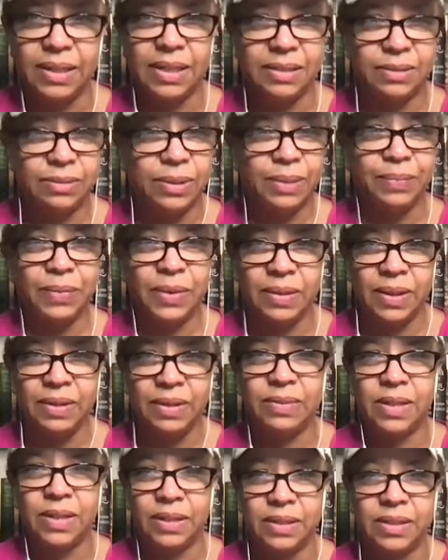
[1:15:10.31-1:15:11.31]
That's something
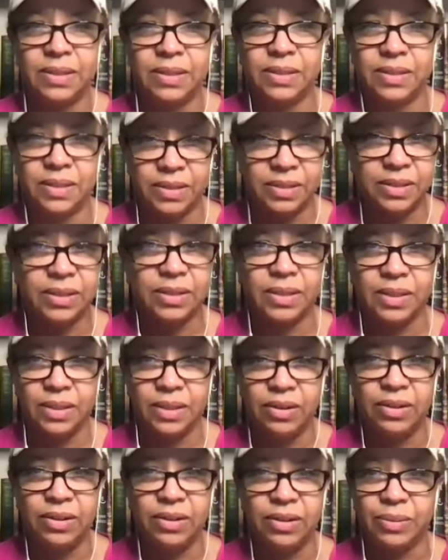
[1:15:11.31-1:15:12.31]
they've done consistently
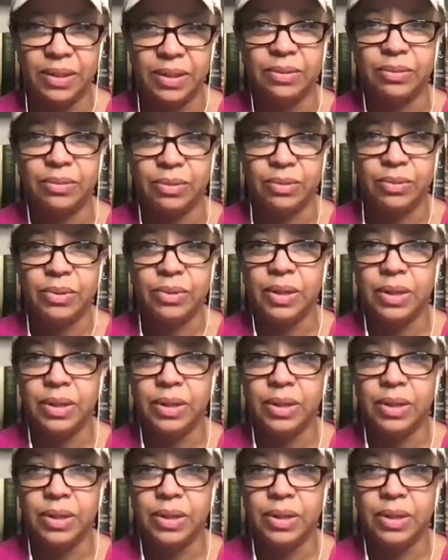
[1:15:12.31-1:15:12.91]
all the way through.